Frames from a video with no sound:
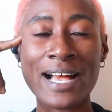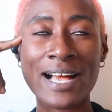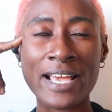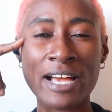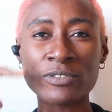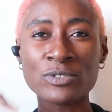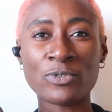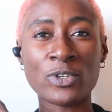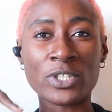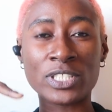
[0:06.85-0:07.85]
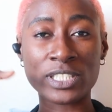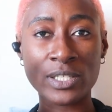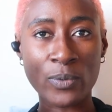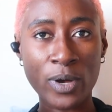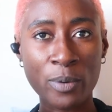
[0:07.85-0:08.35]
haven't vlogged in
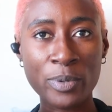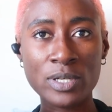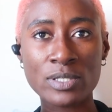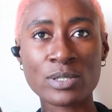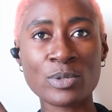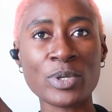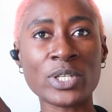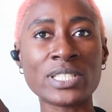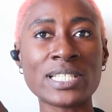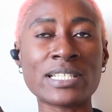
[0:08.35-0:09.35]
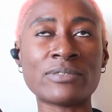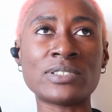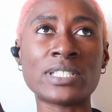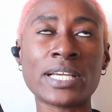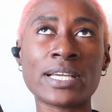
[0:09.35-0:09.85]
a while because, to be honest, I
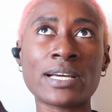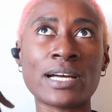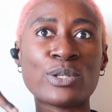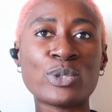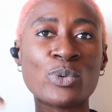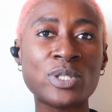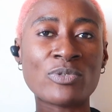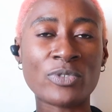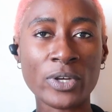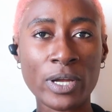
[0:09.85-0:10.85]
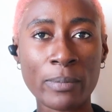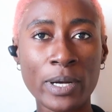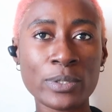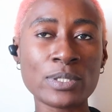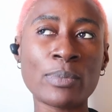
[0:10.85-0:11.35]
feel like I don't know what to vlog
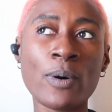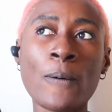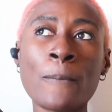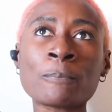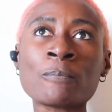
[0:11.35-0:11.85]
about, but